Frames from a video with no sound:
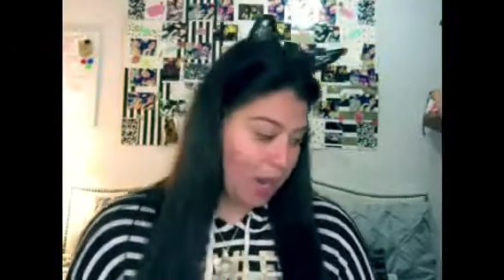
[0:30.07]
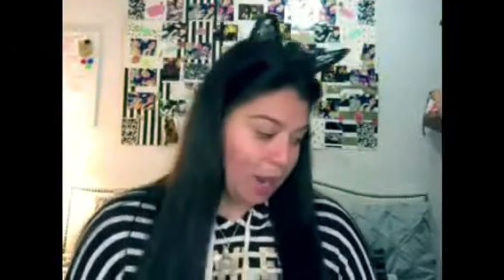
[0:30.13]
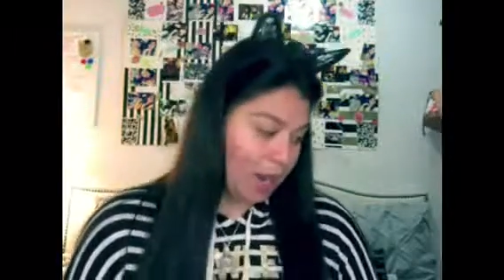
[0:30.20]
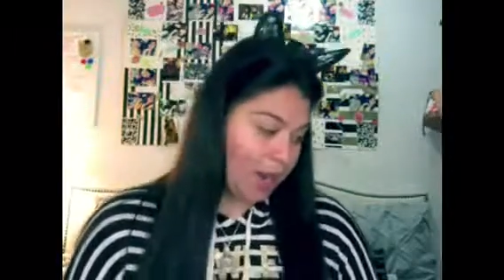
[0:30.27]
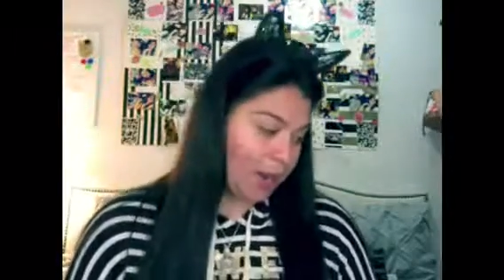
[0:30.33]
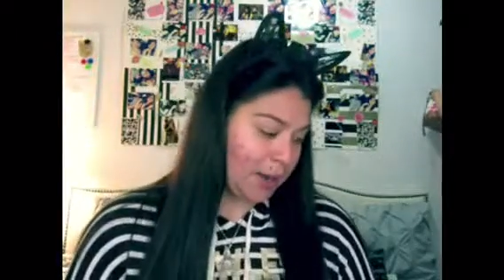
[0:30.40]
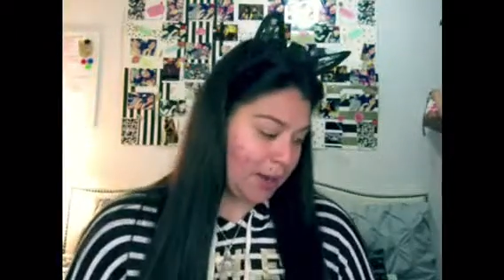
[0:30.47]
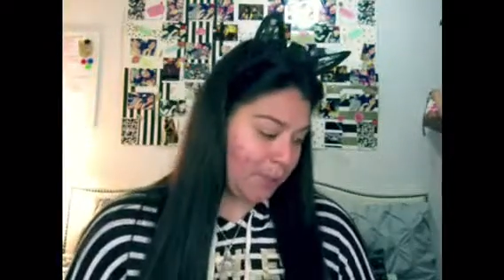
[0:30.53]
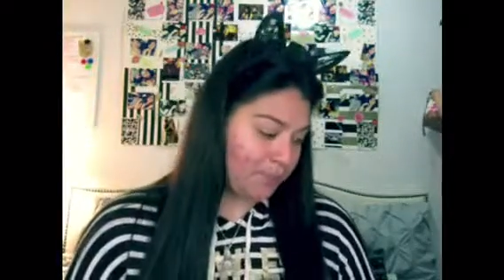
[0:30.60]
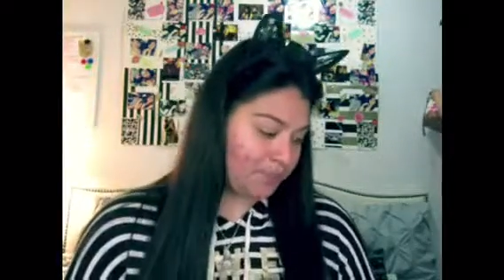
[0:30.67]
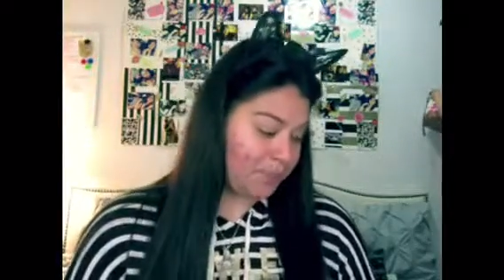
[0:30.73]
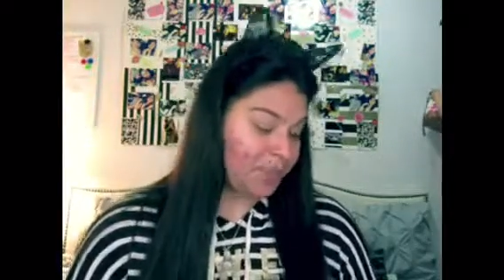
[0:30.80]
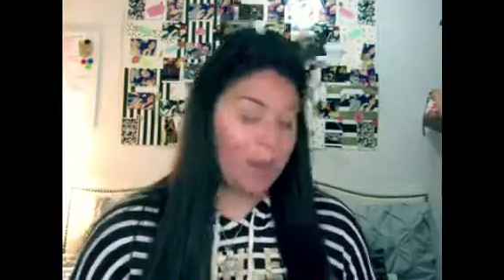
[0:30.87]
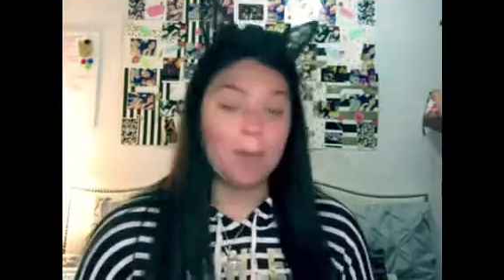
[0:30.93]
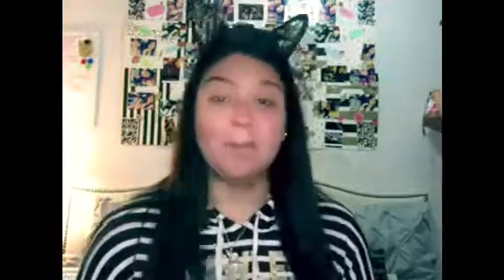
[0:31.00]

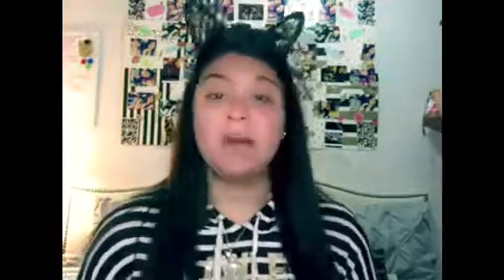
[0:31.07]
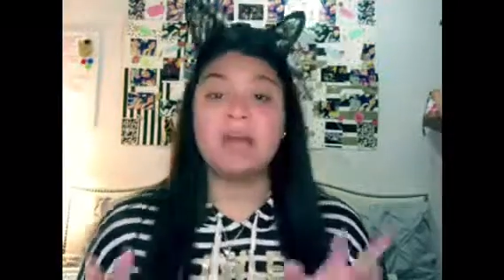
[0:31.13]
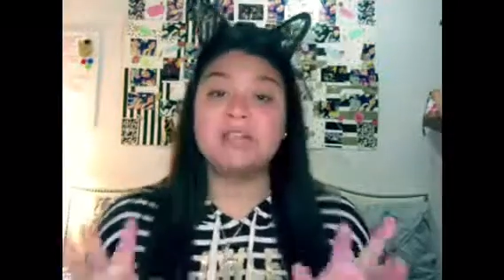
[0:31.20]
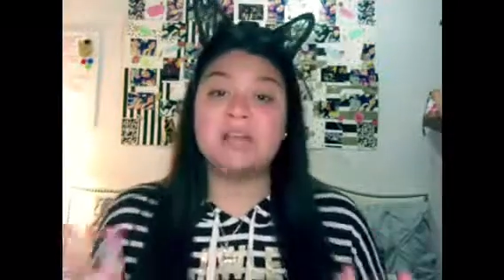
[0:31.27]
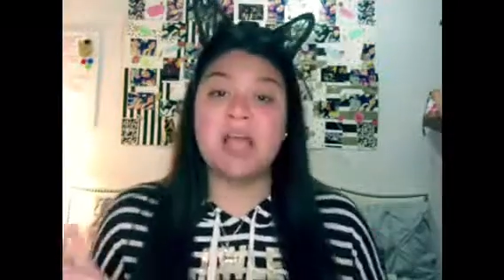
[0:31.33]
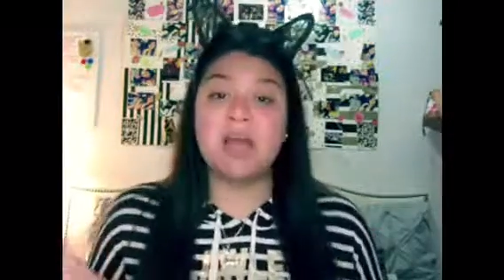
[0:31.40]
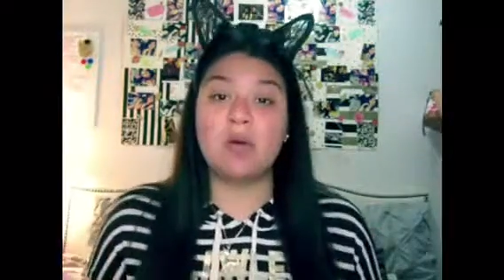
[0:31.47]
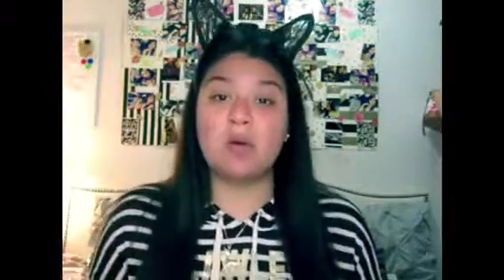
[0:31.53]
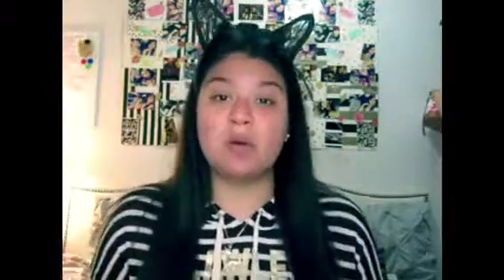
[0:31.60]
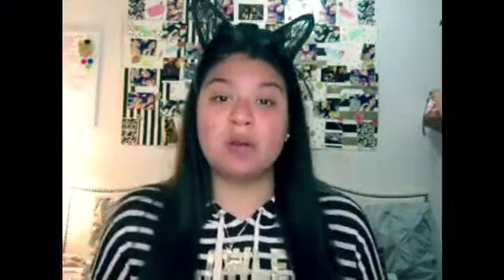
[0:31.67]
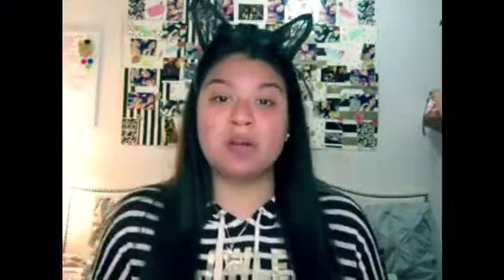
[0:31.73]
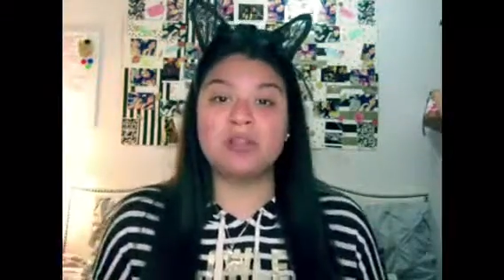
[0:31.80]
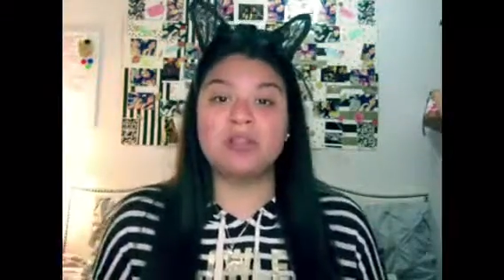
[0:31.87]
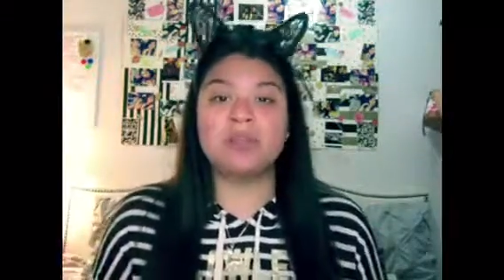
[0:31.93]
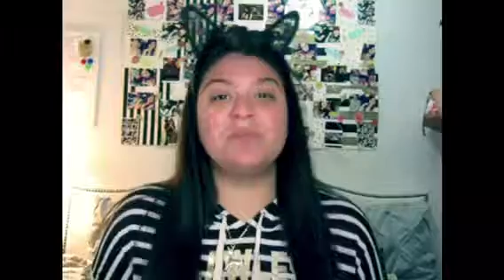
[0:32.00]
But I
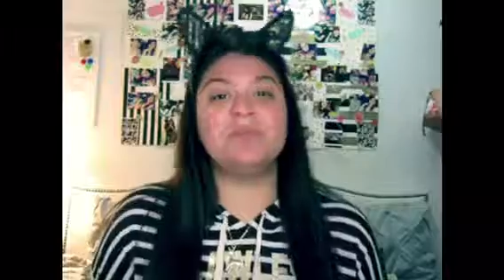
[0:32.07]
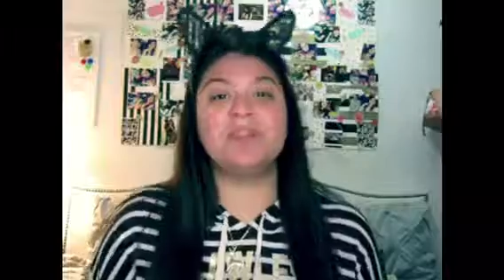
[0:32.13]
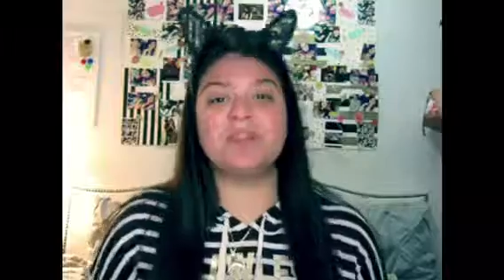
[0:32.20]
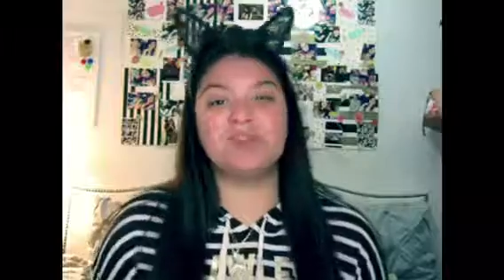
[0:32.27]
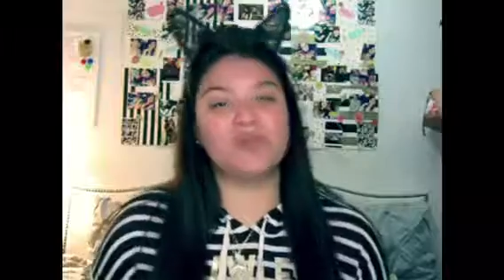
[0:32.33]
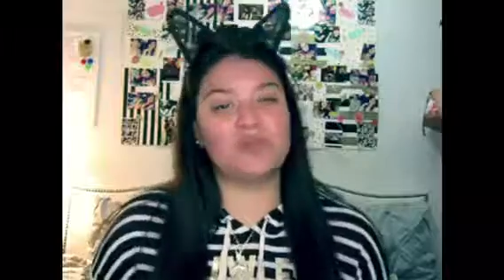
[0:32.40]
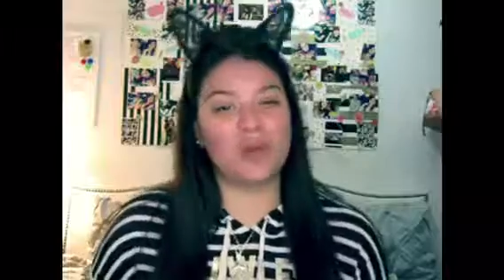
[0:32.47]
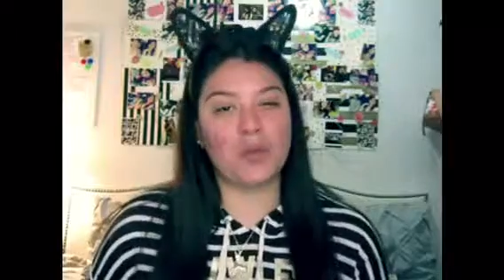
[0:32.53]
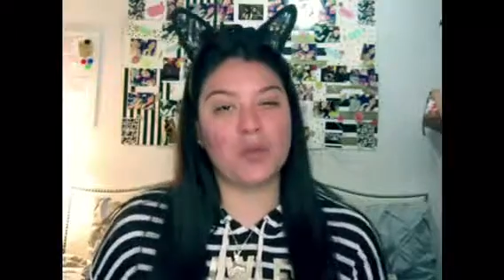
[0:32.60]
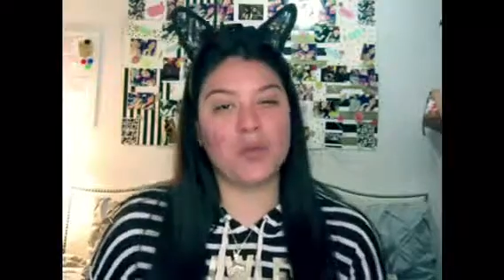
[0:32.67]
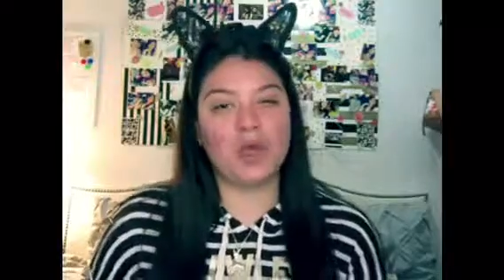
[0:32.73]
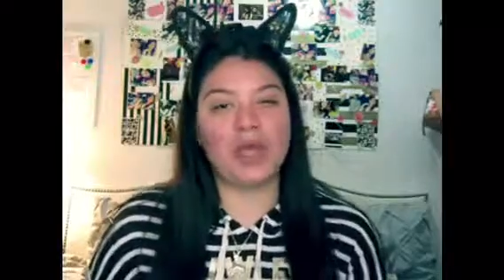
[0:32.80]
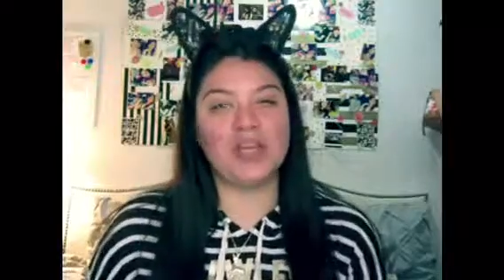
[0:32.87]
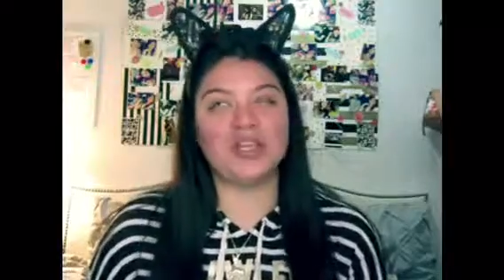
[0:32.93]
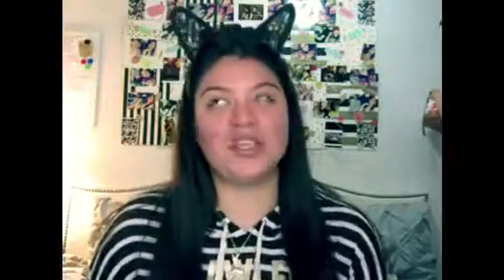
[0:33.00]
ordered some things from
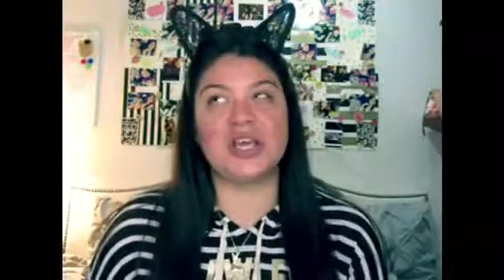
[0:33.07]
Wish,